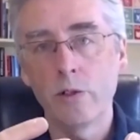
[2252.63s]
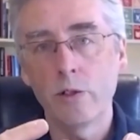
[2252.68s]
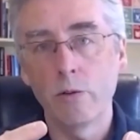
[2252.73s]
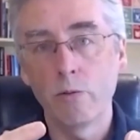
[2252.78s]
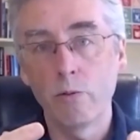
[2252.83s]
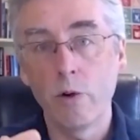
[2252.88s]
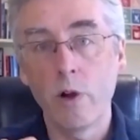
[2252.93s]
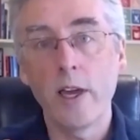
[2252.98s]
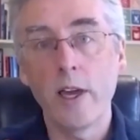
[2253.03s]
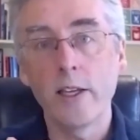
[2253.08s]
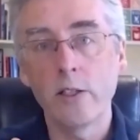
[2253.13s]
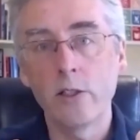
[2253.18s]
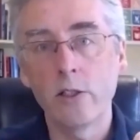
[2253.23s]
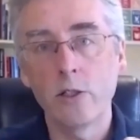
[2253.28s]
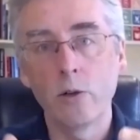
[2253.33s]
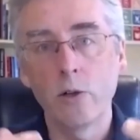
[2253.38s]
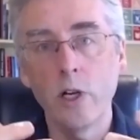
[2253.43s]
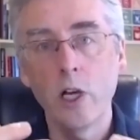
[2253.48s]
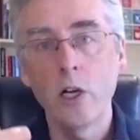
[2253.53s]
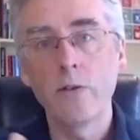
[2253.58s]
rise
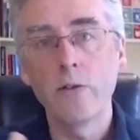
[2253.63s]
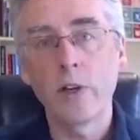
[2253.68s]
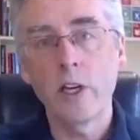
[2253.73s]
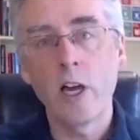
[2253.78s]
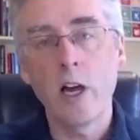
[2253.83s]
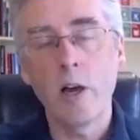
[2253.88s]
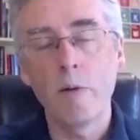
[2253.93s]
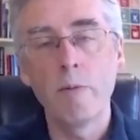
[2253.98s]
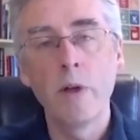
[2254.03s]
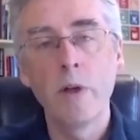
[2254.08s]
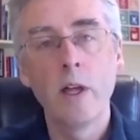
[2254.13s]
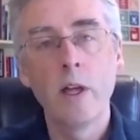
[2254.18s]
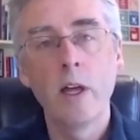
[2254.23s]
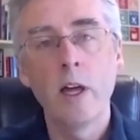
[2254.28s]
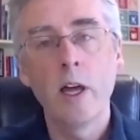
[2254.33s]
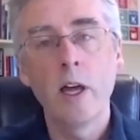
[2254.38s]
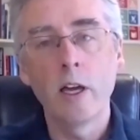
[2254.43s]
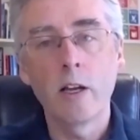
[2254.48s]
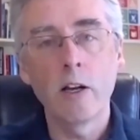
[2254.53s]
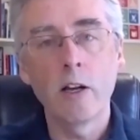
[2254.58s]
to and overcome
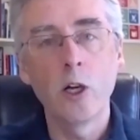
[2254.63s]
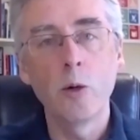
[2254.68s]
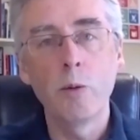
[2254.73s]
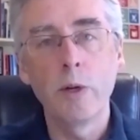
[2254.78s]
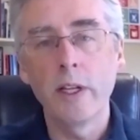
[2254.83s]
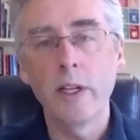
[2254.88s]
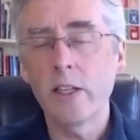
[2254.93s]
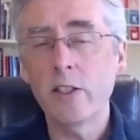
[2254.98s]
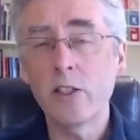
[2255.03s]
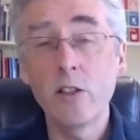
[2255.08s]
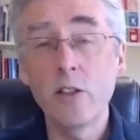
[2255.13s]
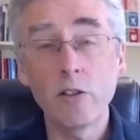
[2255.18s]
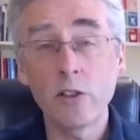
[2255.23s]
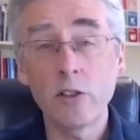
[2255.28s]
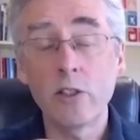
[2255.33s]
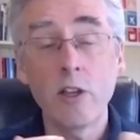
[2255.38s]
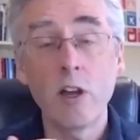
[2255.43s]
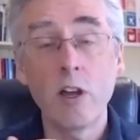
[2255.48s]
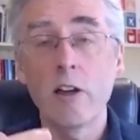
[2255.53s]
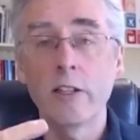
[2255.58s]
globally. Let's not
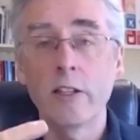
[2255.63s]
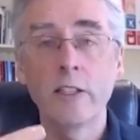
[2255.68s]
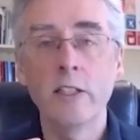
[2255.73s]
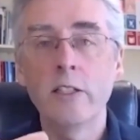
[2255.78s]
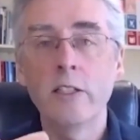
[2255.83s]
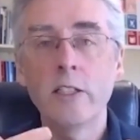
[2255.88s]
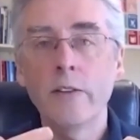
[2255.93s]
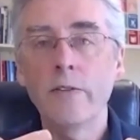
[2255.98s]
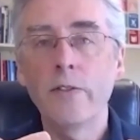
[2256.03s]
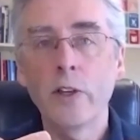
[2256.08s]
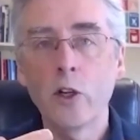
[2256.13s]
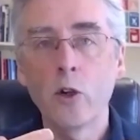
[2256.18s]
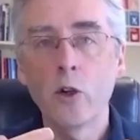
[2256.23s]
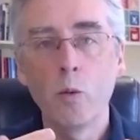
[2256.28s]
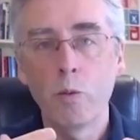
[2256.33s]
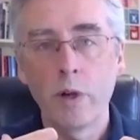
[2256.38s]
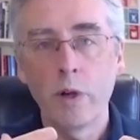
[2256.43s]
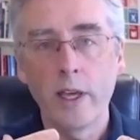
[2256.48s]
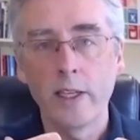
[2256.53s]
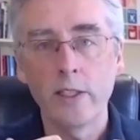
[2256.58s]
start in the
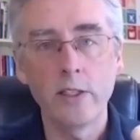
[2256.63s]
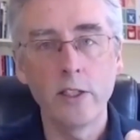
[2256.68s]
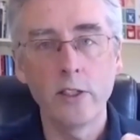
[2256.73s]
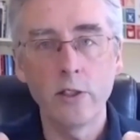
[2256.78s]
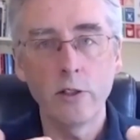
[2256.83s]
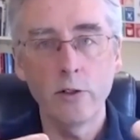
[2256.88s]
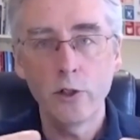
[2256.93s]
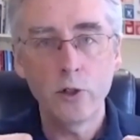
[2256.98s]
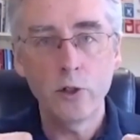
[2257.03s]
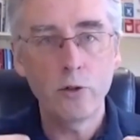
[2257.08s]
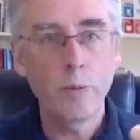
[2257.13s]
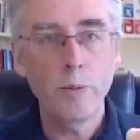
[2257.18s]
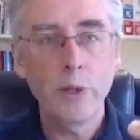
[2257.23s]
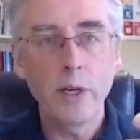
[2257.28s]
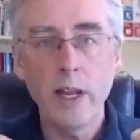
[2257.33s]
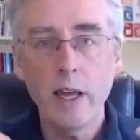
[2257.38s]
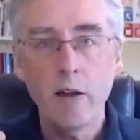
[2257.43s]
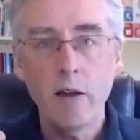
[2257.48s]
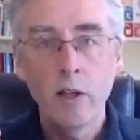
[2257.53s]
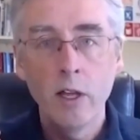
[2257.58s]
difficult places.
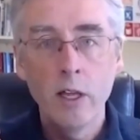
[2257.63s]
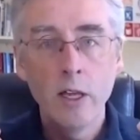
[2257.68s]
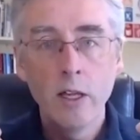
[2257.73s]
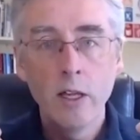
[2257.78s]
Stripping out